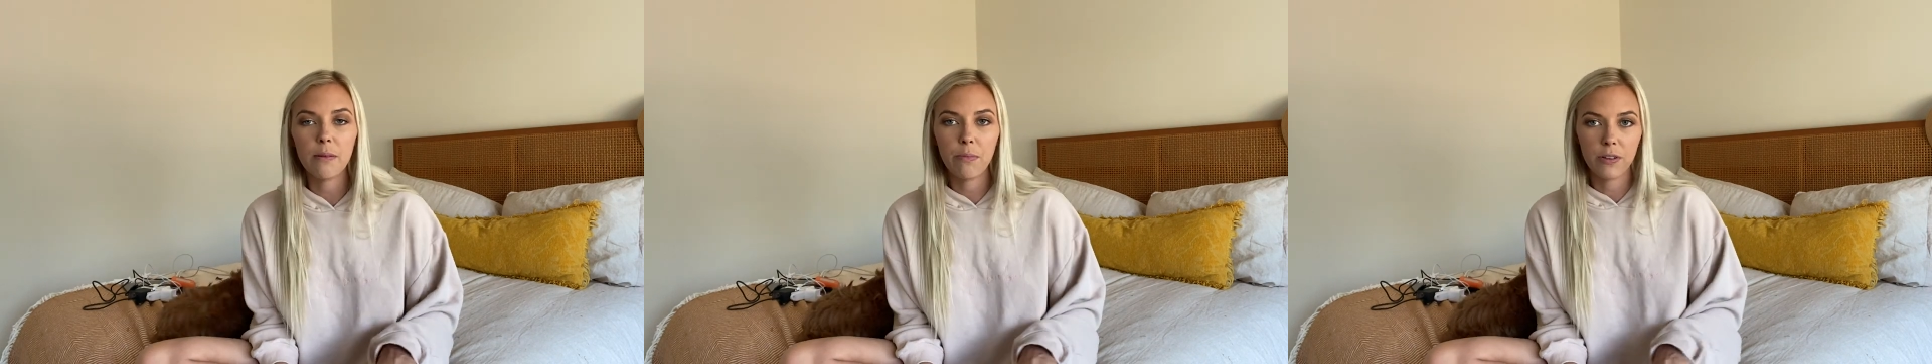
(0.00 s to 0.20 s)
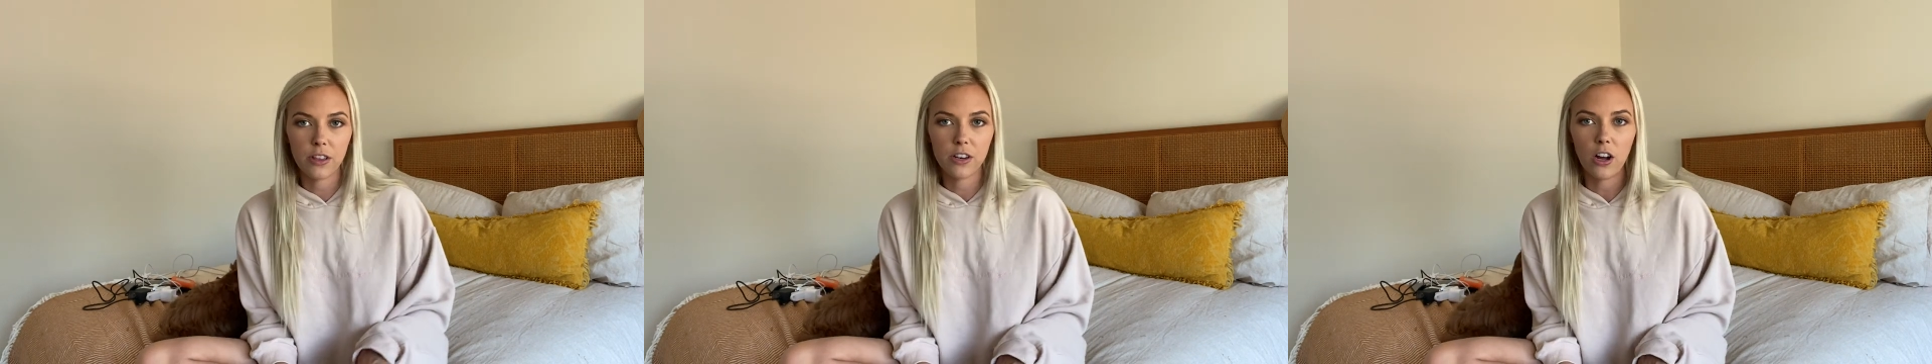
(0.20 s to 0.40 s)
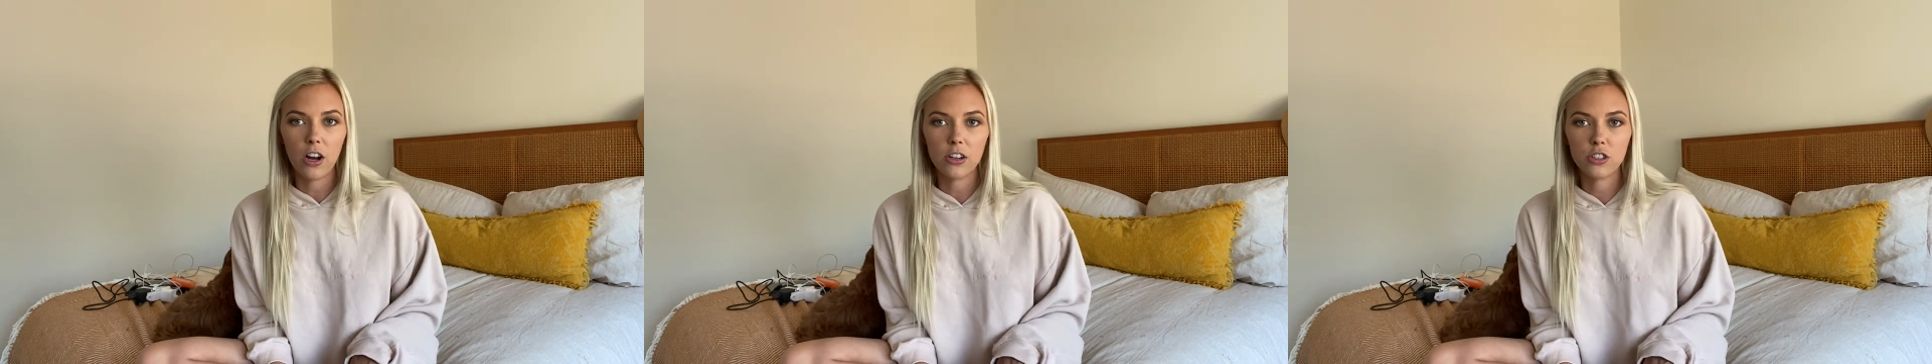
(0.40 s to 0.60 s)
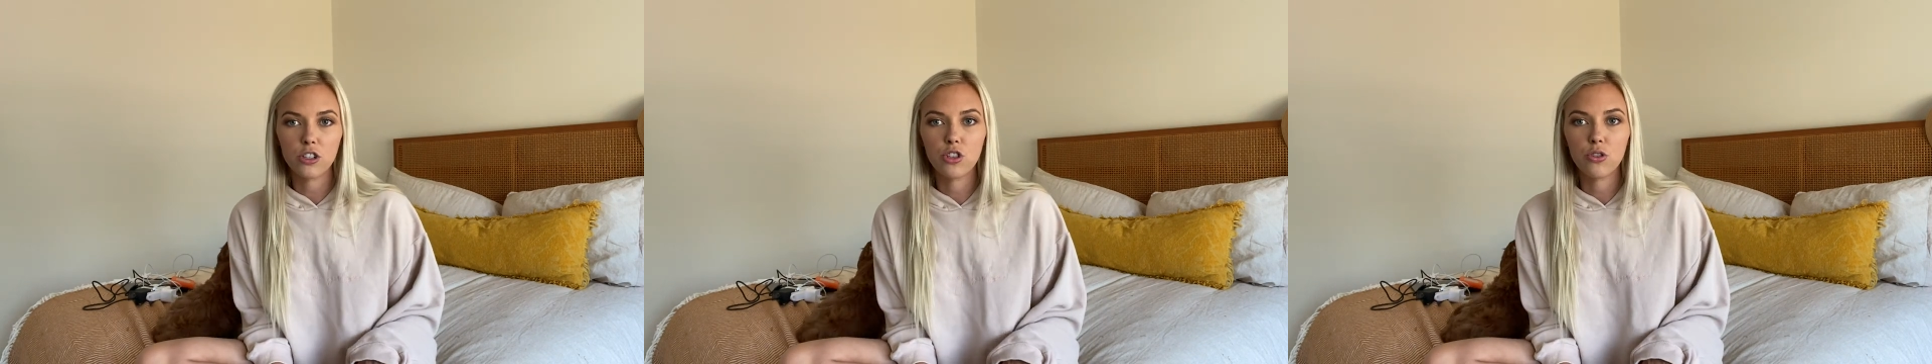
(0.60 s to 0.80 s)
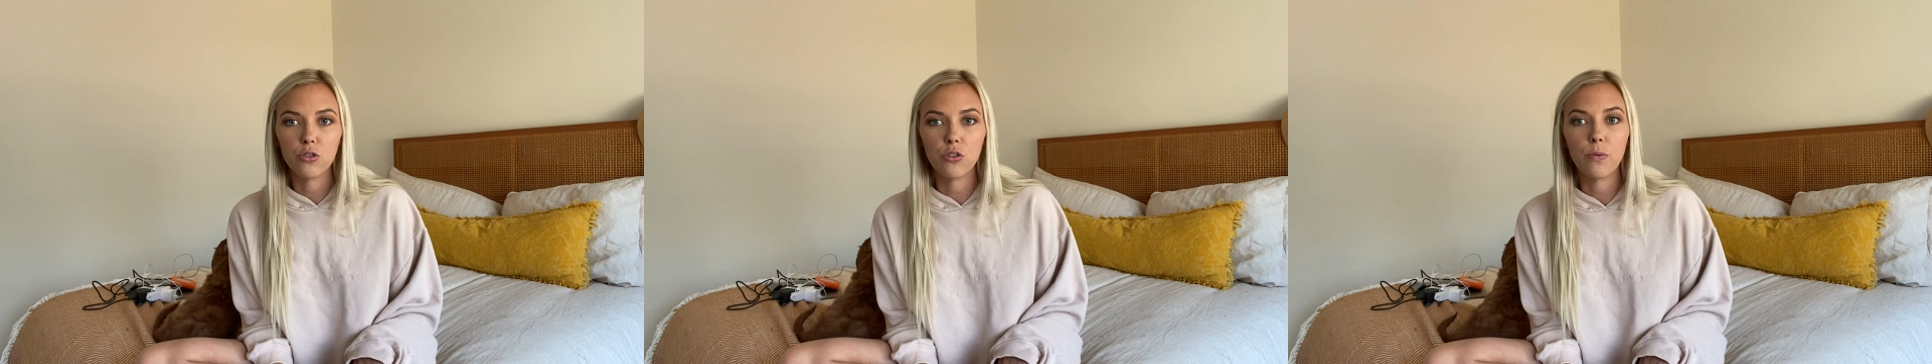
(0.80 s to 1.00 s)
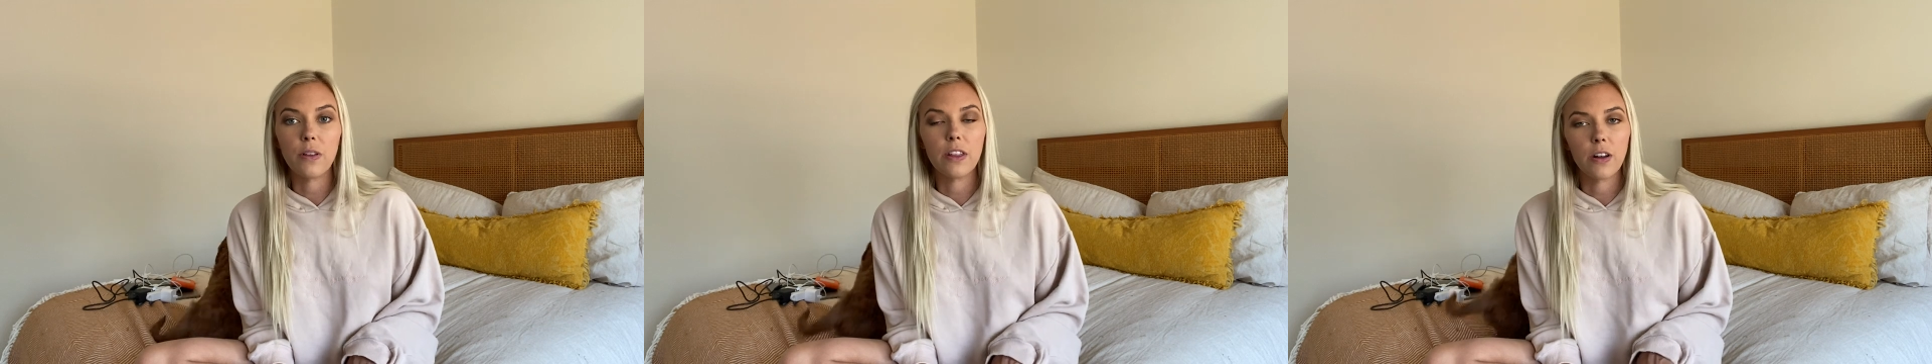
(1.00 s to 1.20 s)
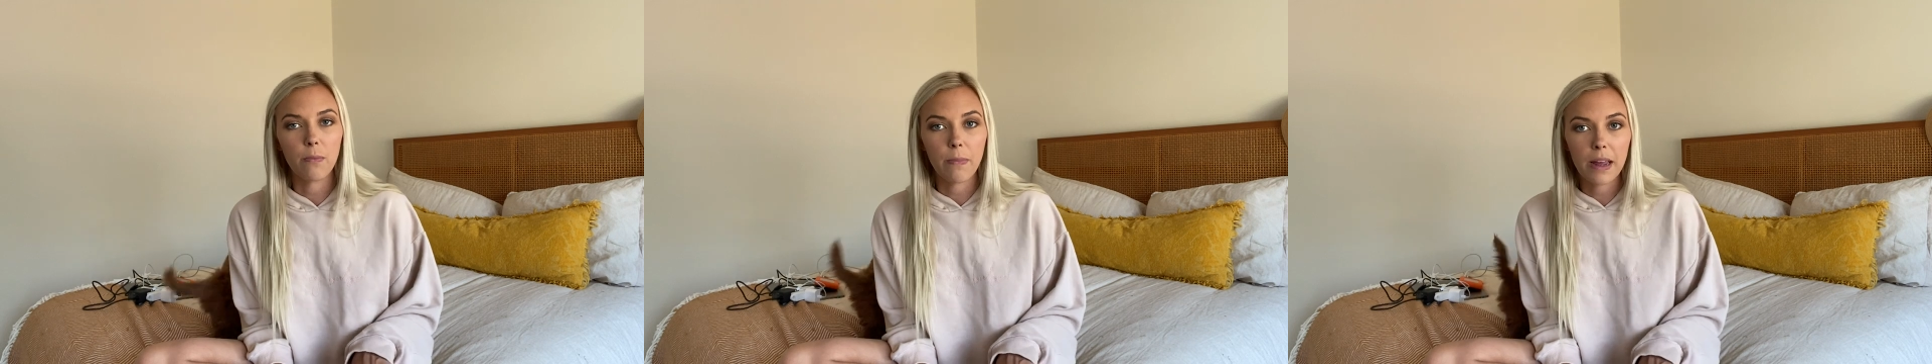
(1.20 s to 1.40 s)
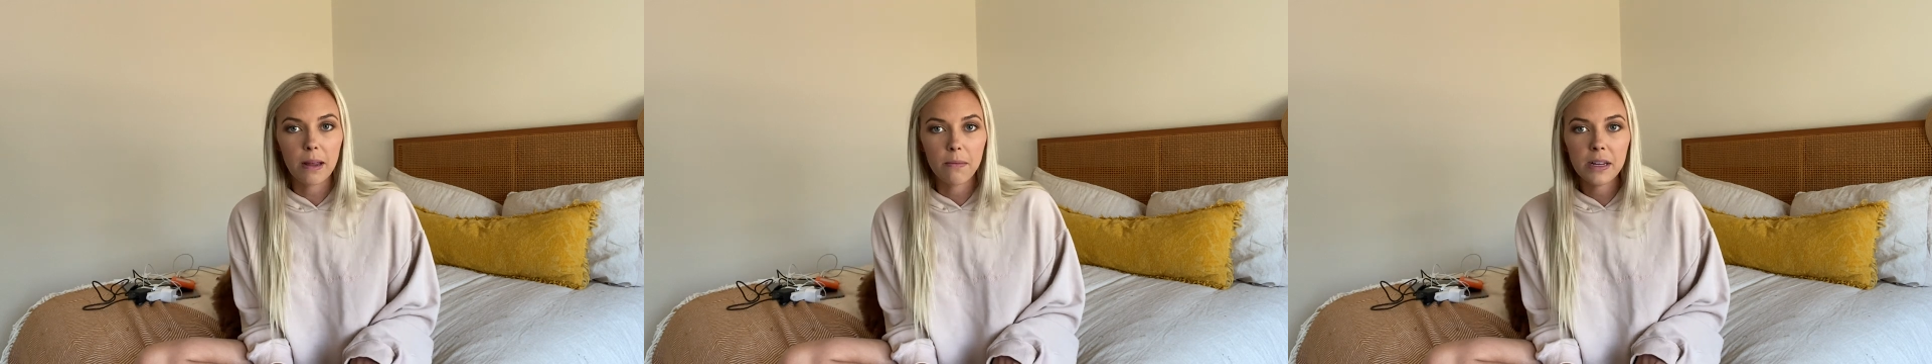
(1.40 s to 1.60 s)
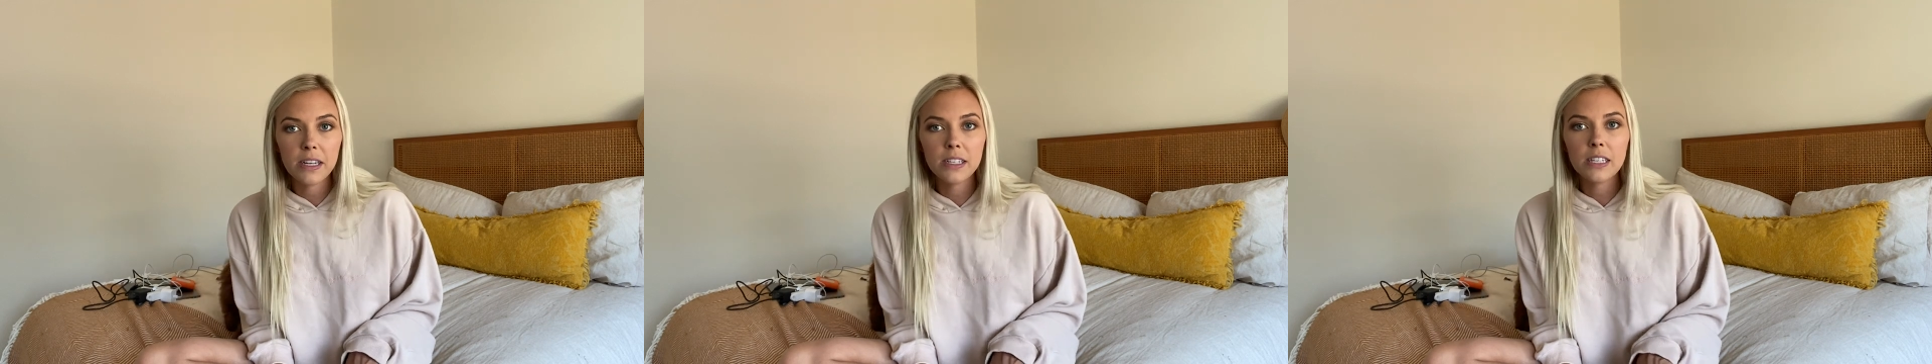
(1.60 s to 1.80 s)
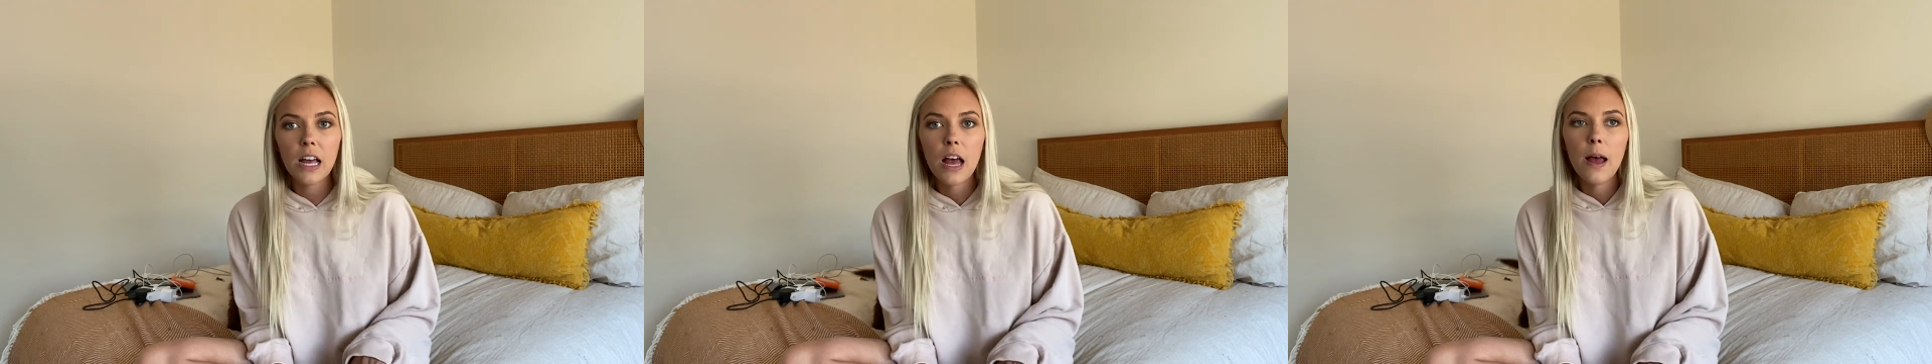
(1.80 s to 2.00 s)
put the dogs through when they're
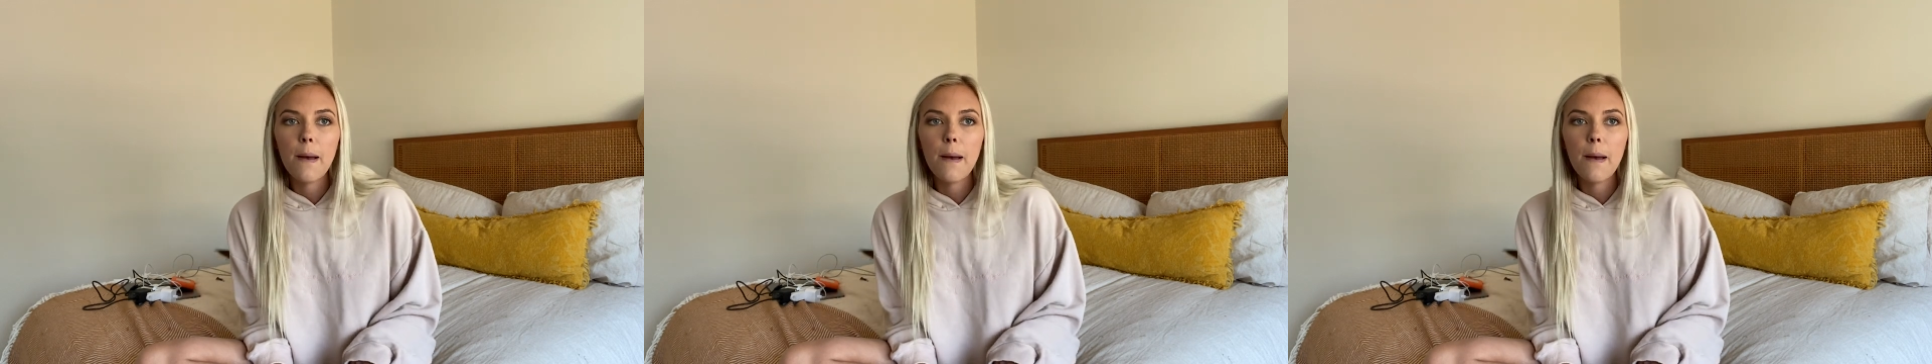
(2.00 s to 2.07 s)
babies.